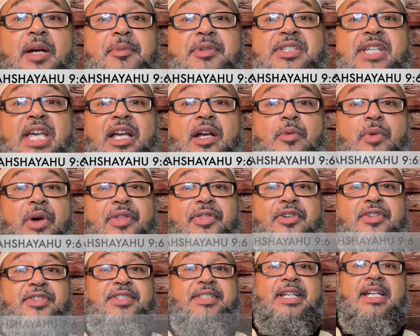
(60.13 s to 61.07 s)
and take away
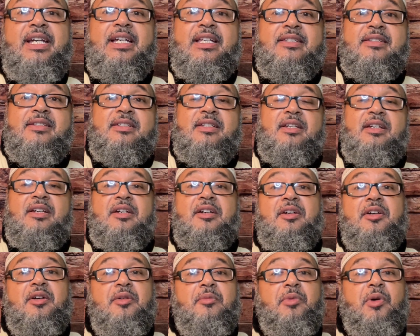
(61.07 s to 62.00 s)
their sins.
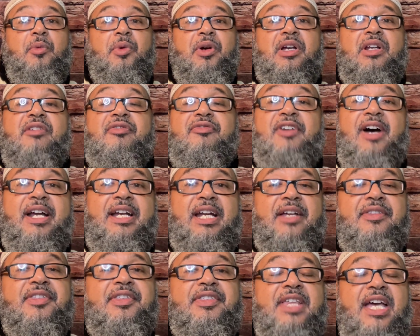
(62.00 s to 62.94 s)
But we're going to find
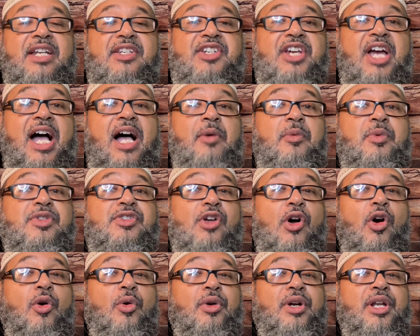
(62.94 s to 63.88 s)
out that that child was
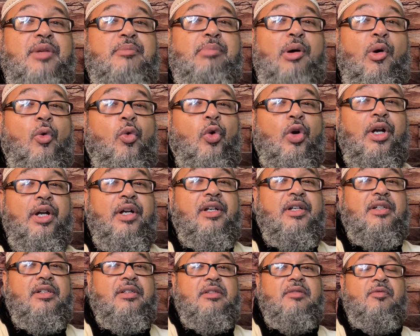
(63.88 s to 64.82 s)
already born.
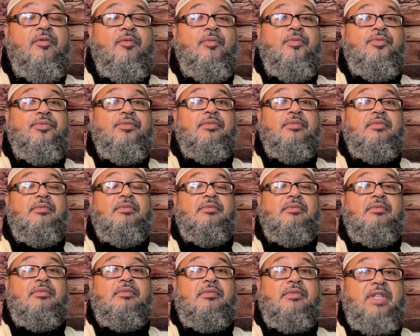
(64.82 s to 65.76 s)

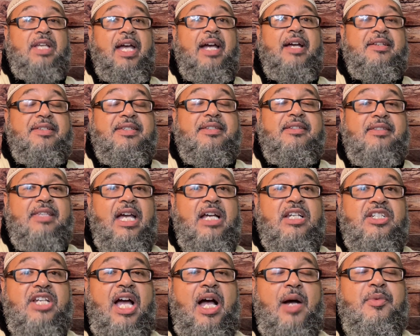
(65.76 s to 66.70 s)
Yes, that
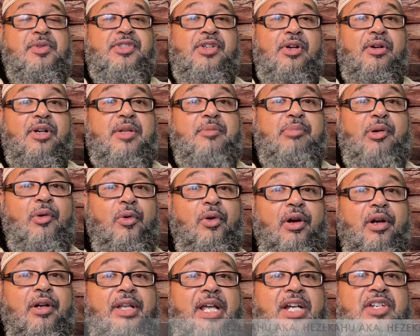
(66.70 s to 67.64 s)
child was already
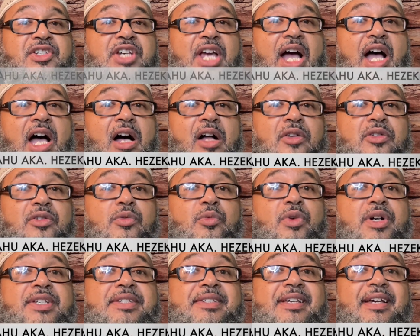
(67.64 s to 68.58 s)
born. That child
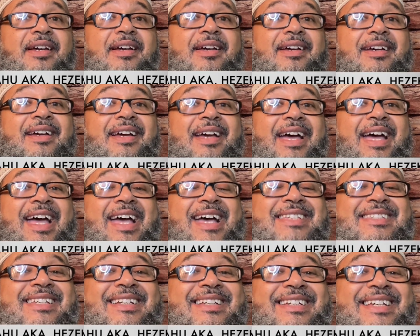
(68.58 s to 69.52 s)
was
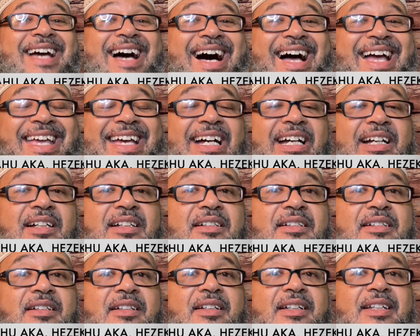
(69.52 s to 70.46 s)
Hezekiah.
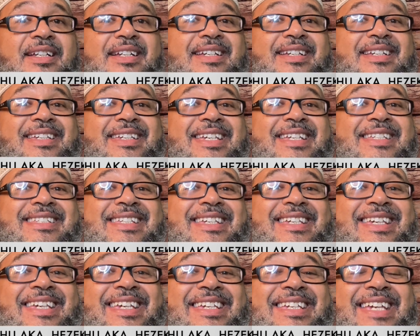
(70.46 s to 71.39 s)

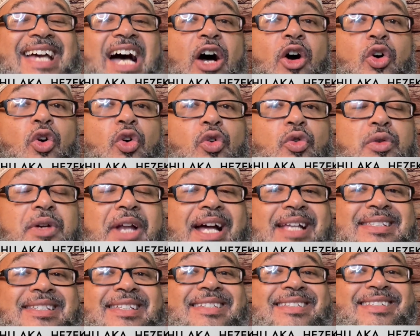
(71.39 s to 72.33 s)
Hezekiah,
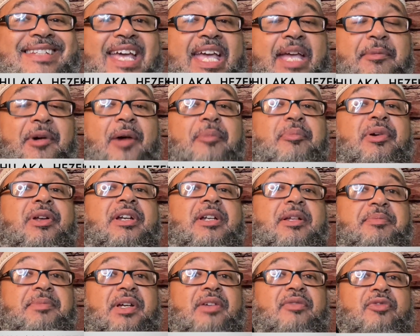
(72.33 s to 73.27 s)
that's his name. I'll put it
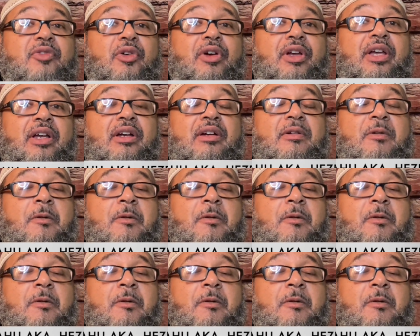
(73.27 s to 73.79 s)
up there for you.